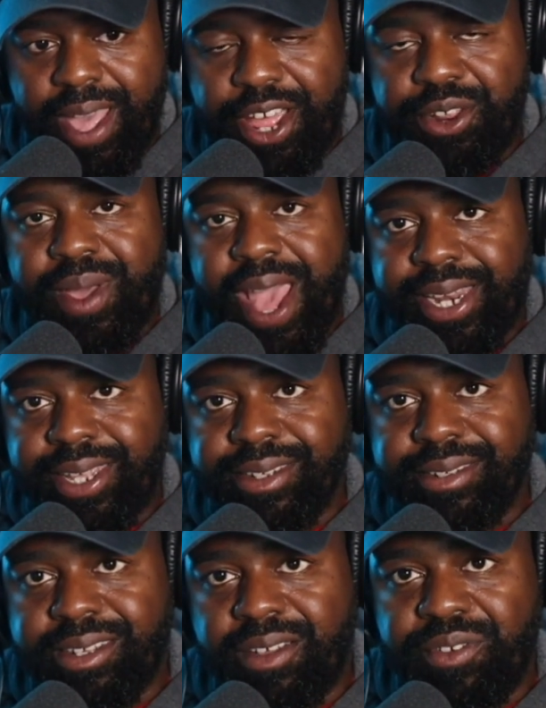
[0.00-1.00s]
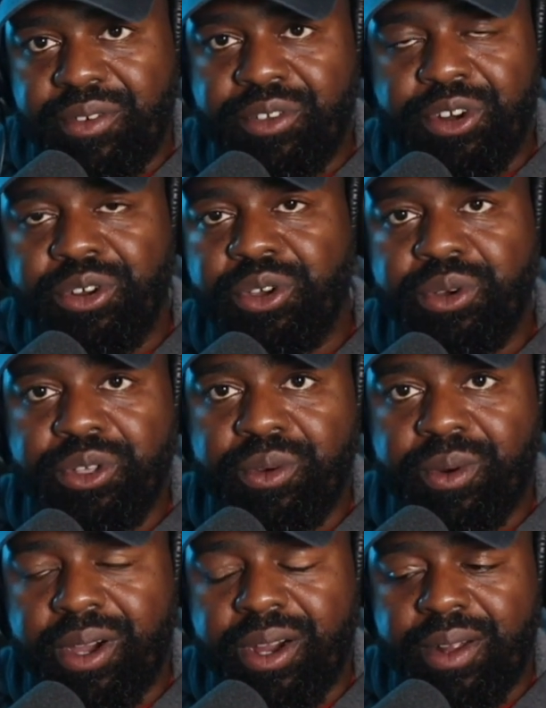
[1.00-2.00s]
How do you act like yourself if you don't know who
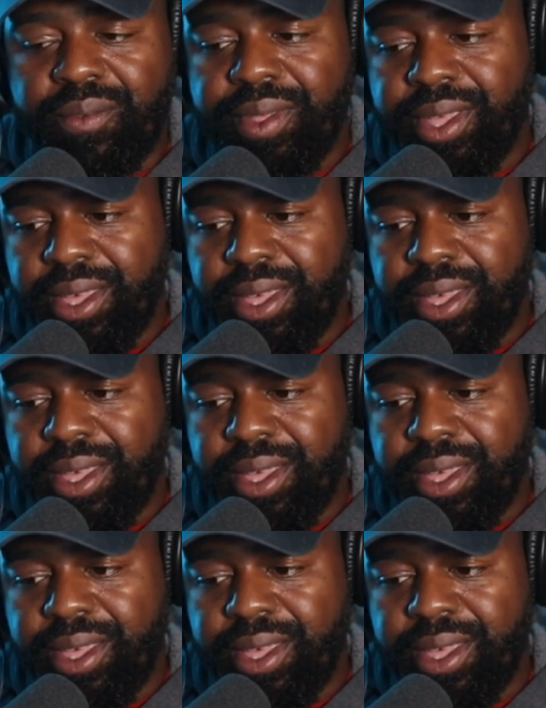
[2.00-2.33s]
you are?